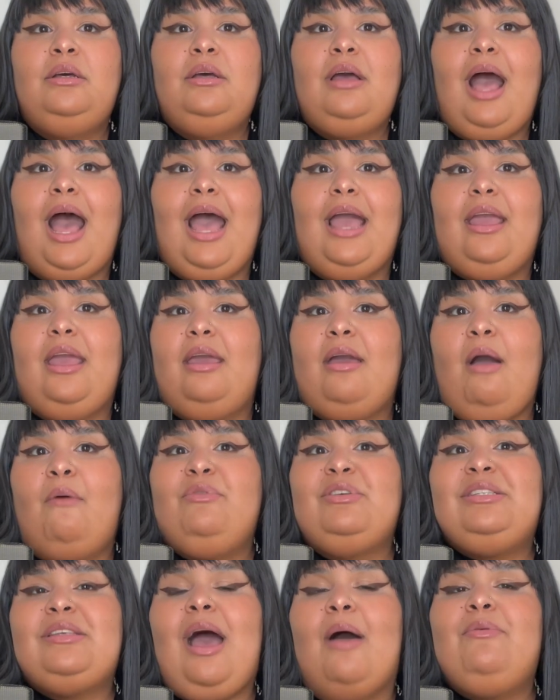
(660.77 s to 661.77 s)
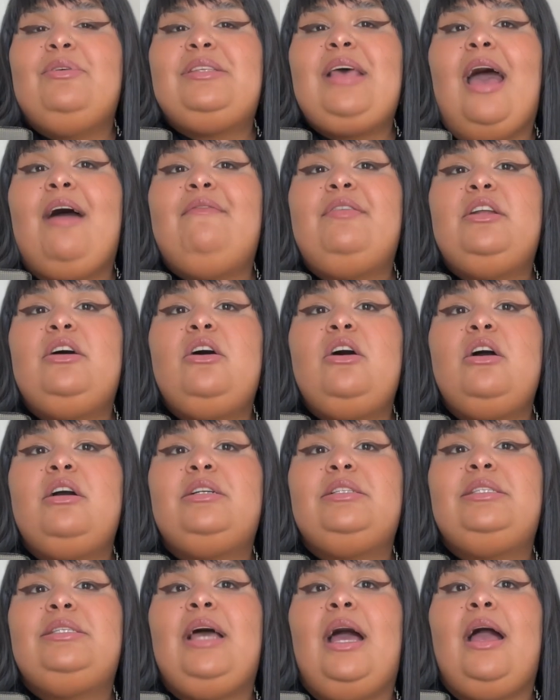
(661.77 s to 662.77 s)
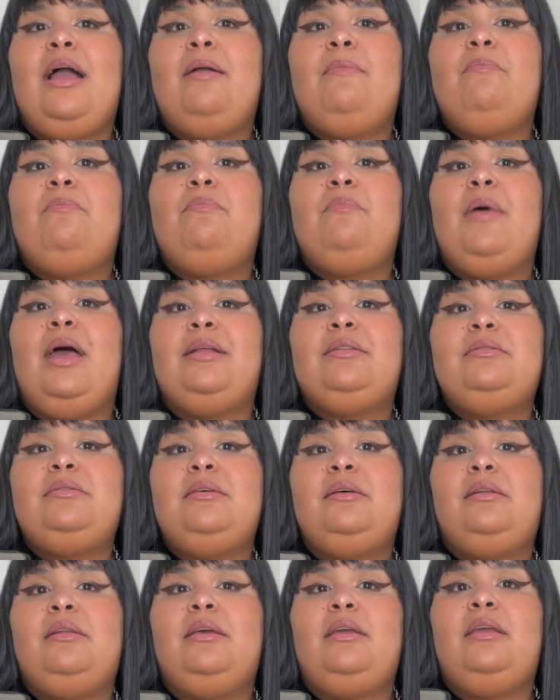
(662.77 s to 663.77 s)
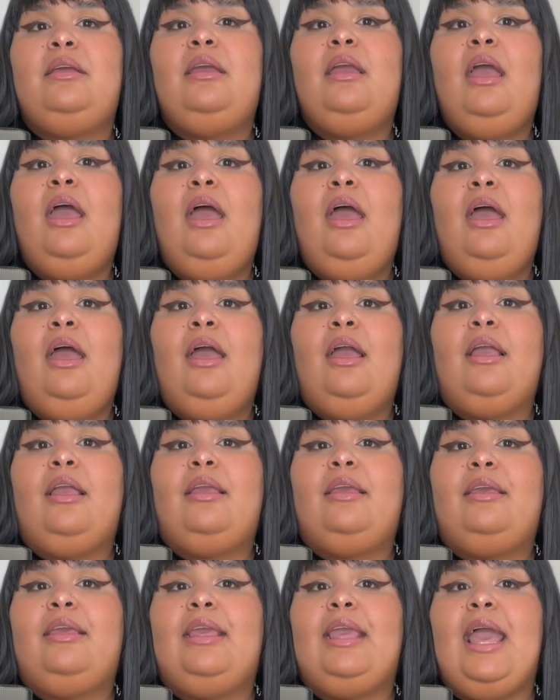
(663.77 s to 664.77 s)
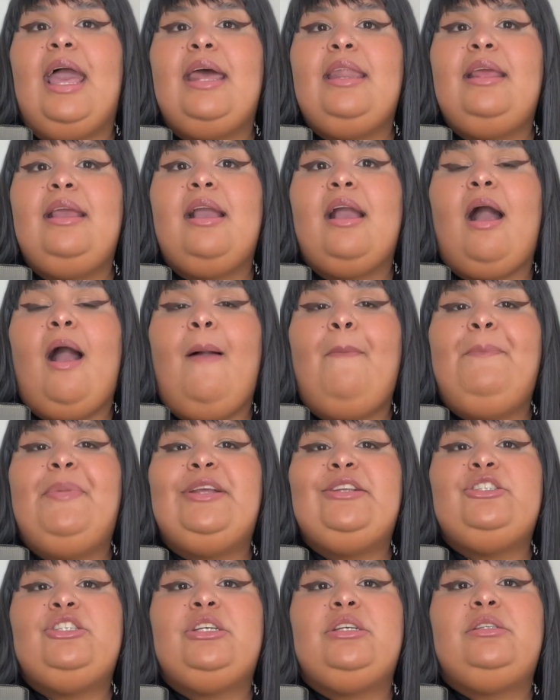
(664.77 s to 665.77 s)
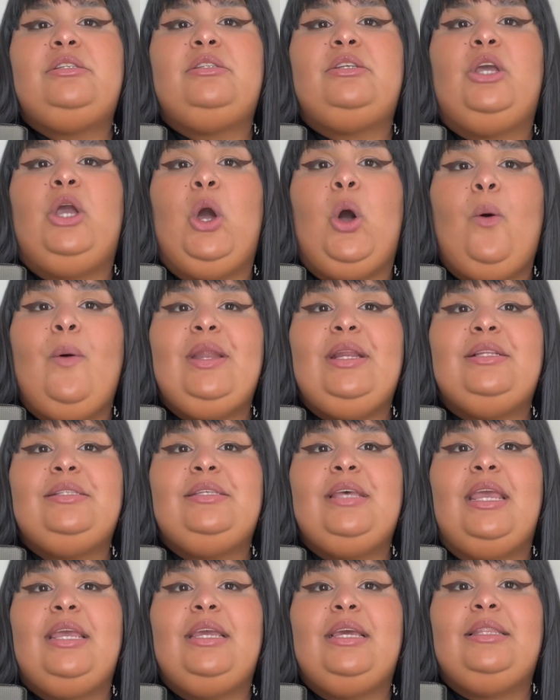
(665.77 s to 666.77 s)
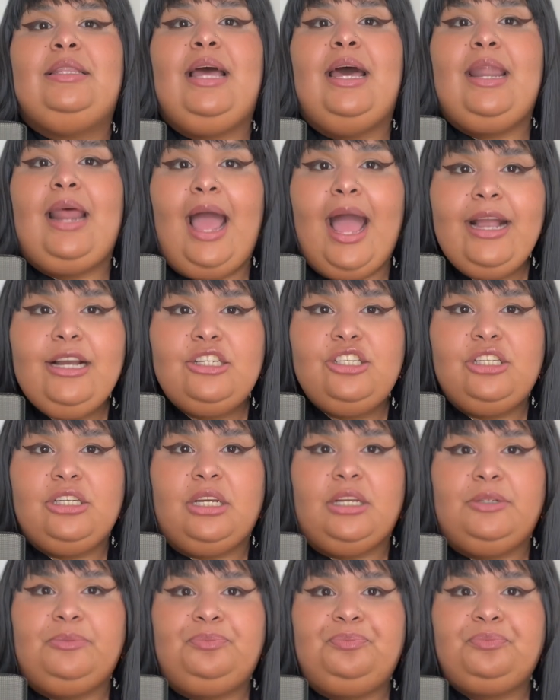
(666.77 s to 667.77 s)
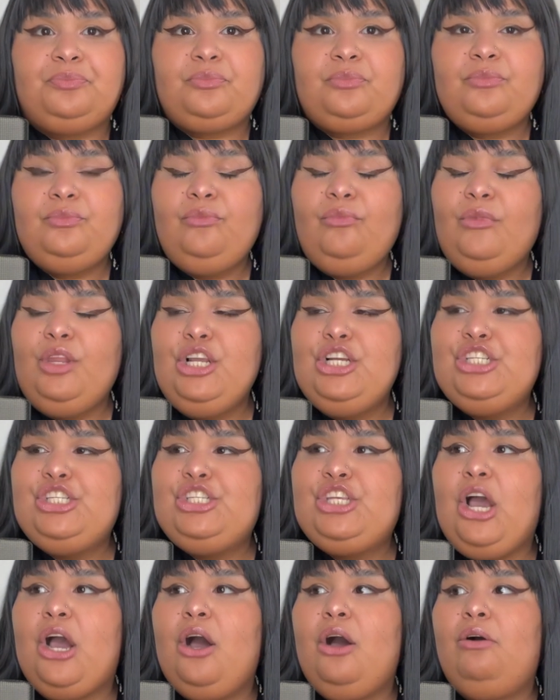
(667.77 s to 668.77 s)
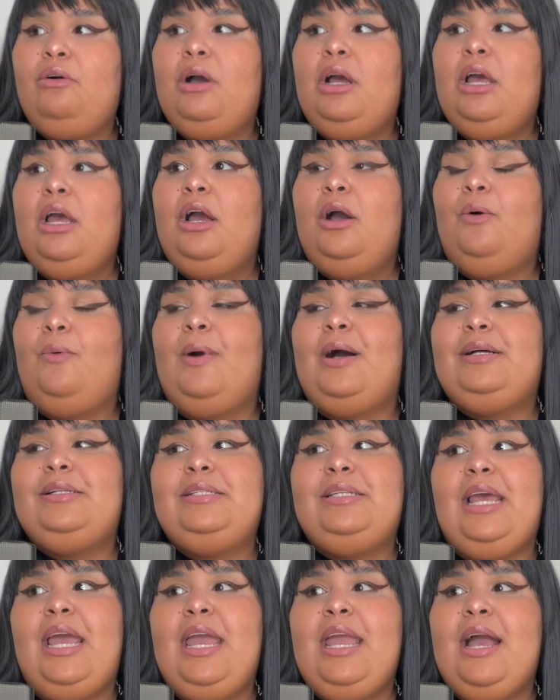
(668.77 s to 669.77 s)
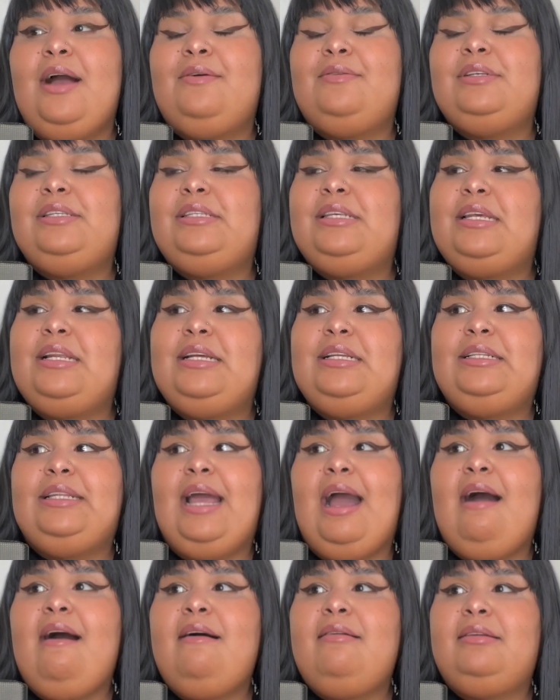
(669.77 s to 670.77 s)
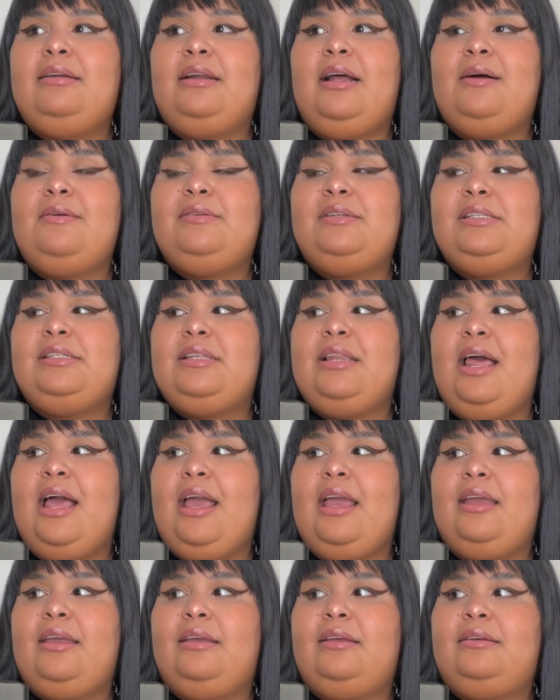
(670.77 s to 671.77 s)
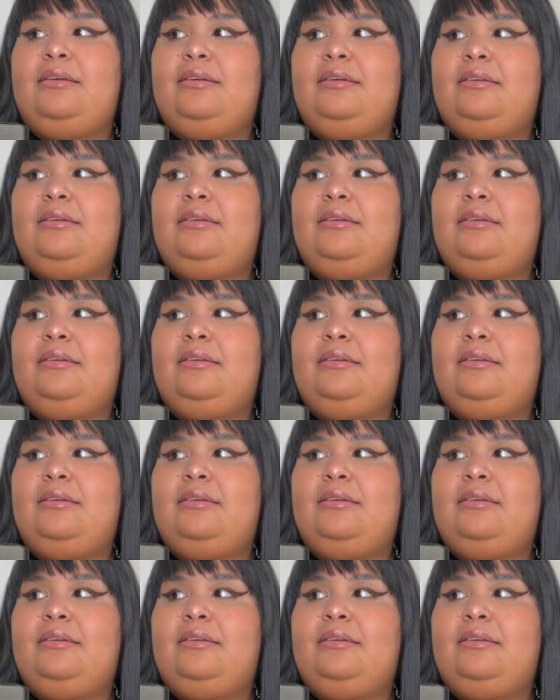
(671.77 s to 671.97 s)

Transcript: I was having a hard time mentally getting up and just going and taking that action. So one day I was sitting down and I was like,